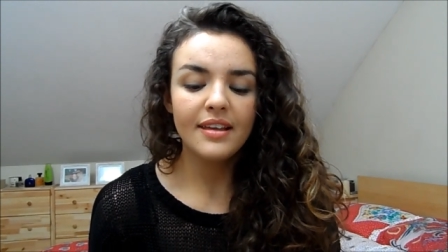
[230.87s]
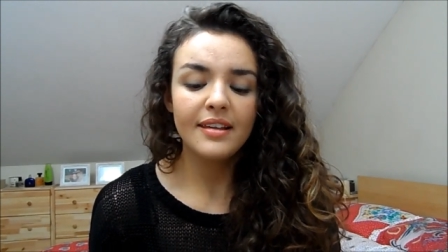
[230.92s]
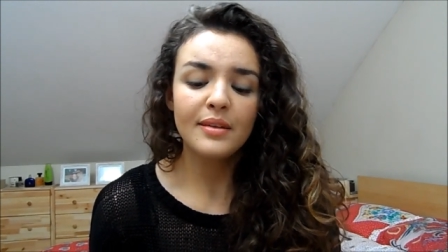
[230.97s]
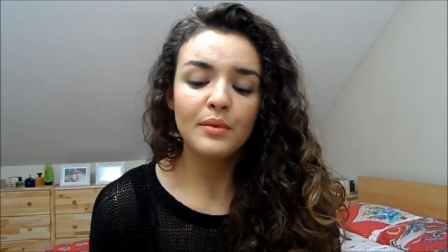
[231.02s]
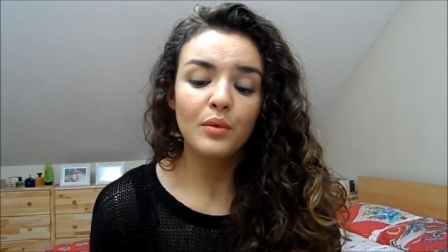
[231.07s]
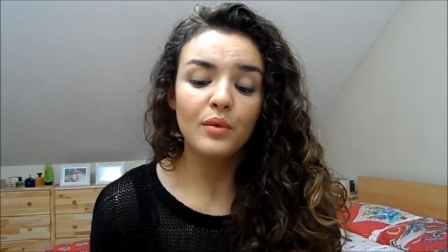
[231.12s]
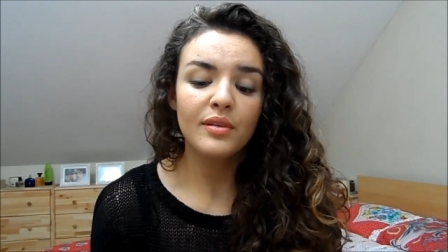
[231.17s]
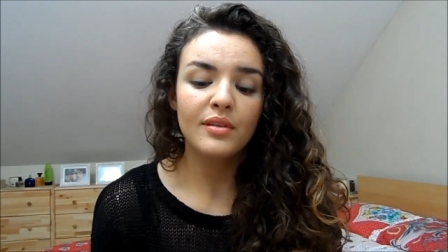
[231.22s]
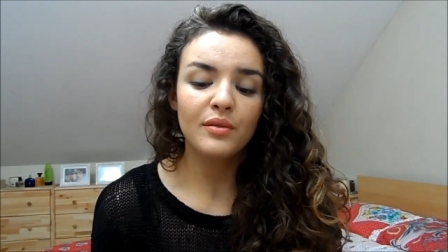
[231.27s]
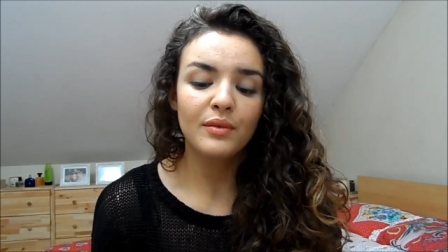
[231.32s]

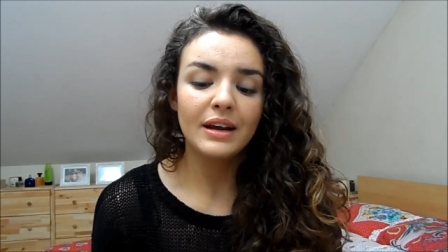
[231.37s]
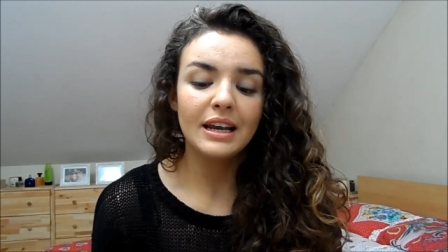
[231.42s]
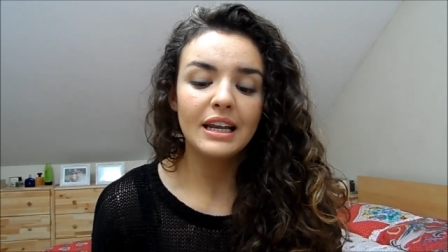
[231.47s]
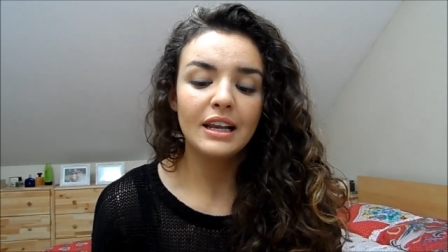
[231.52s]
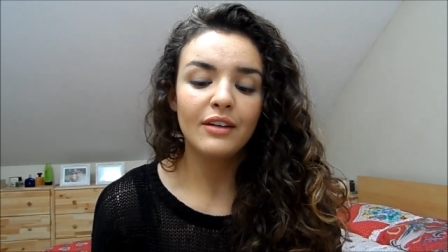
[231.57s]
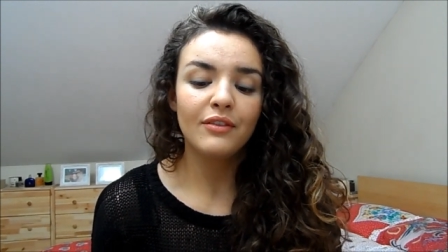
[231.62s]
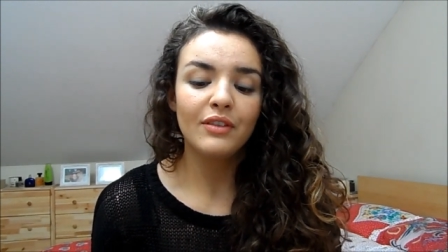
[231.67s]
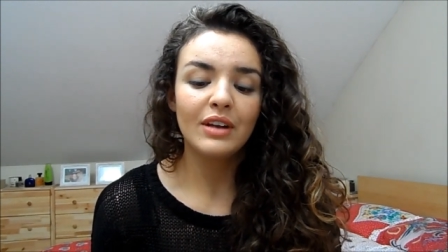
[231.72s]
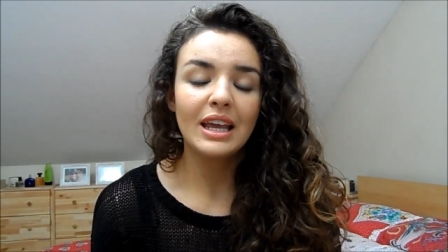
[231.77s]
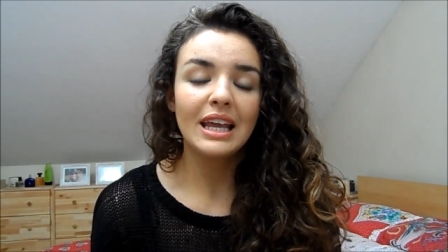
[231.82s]
This one's
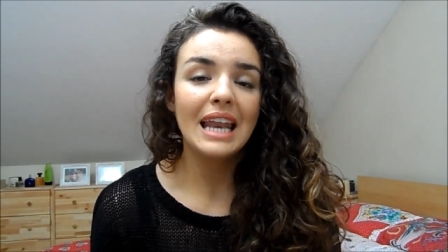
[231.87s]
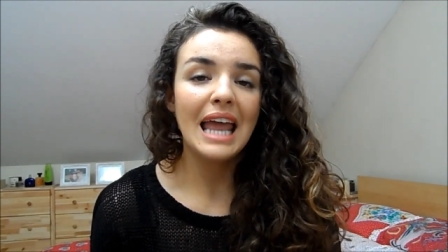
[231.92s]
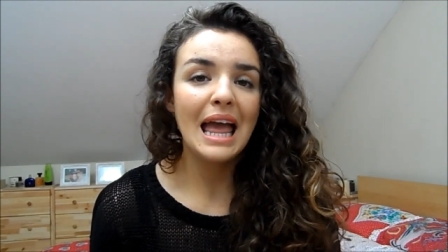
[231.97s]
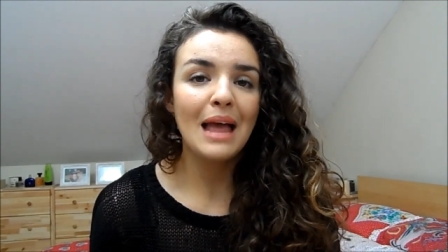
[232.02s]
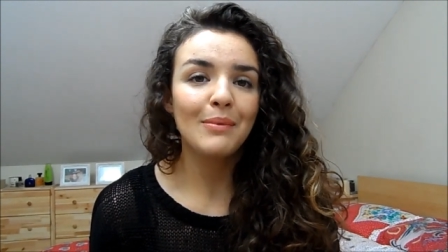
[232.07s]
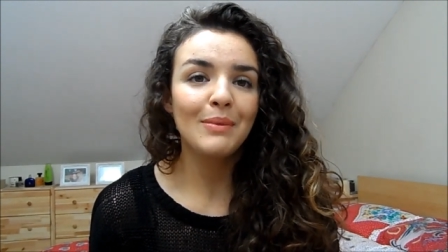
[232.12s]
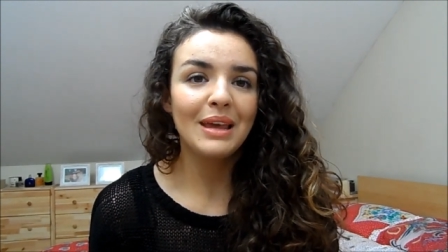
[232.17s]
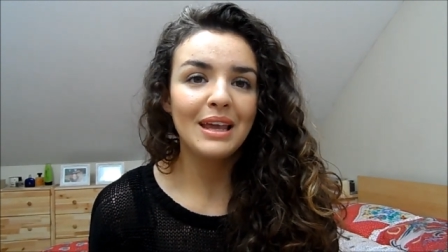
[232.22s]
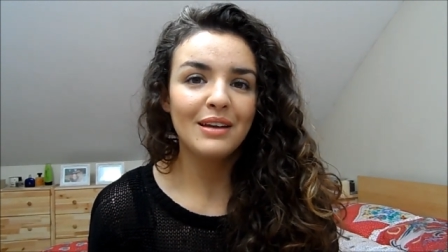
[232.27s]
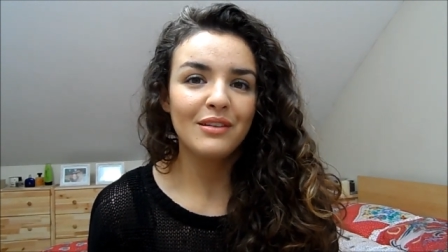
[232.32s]
really lovely, and
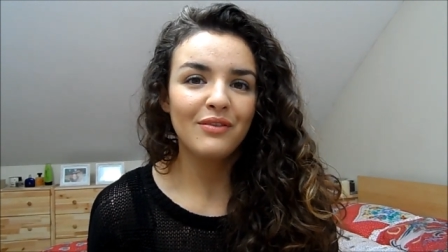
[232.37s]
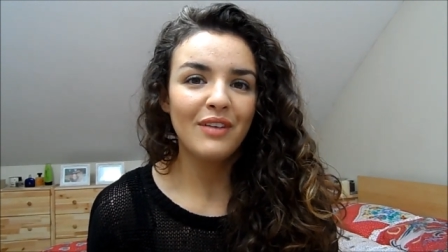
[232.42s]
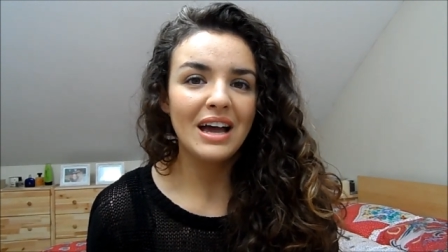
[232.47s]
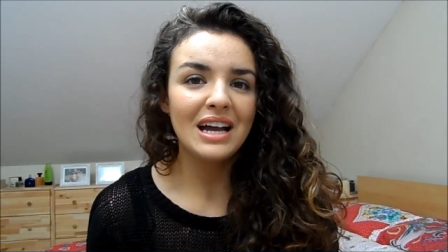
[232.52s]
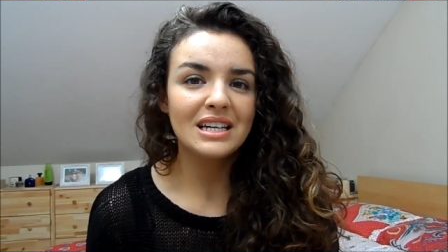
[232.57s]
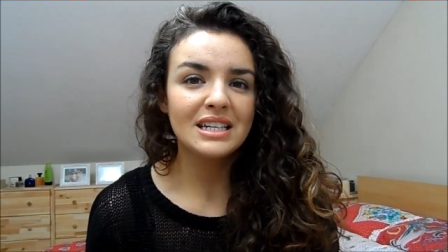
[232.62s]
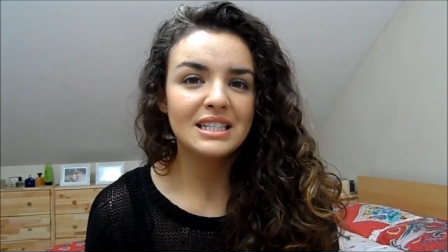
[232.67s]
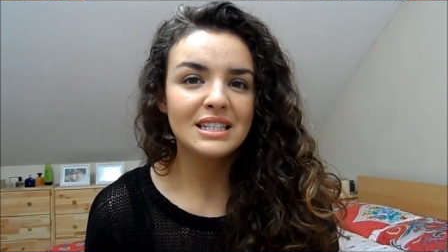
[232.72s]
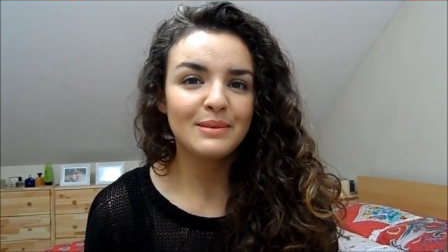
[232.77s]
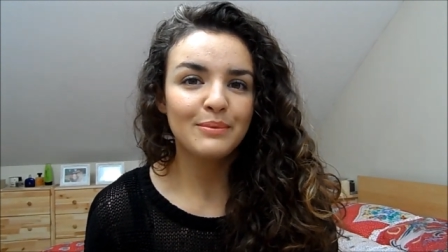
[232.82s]
Amie in
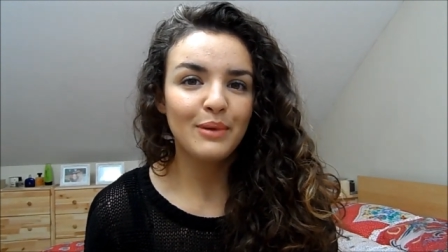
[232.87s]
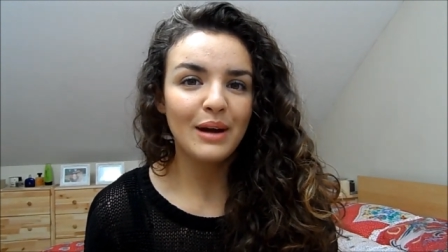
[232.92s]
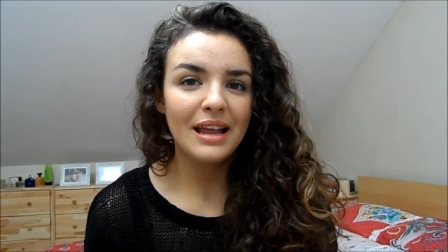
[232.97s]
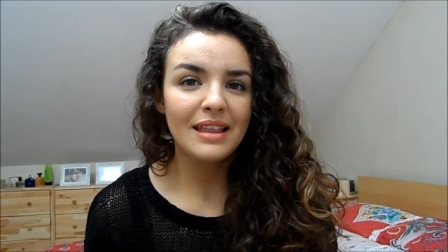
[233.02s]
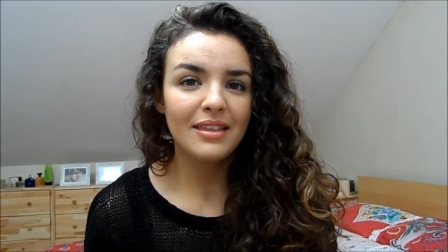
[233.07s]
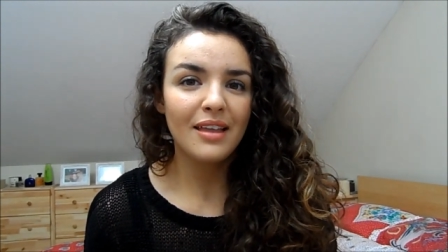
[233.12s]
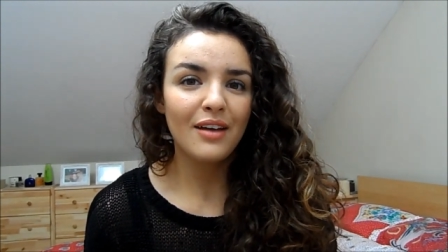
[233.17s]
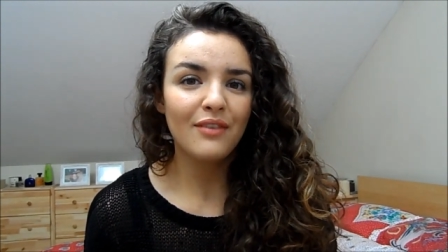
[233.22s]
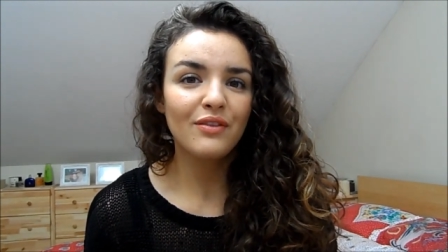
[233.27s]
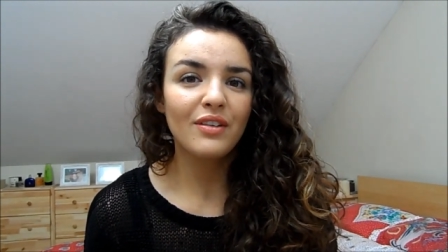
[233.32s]
fact is a brand